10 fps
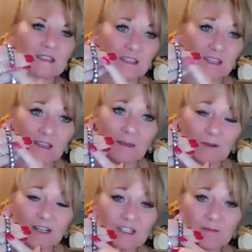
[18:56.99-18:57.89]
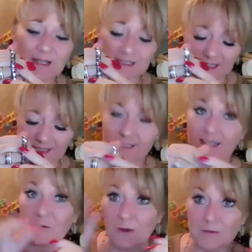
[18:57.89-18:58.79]
the impression bracelets,
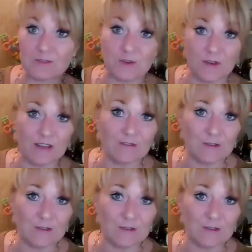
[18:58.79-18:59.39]
like what we're drawing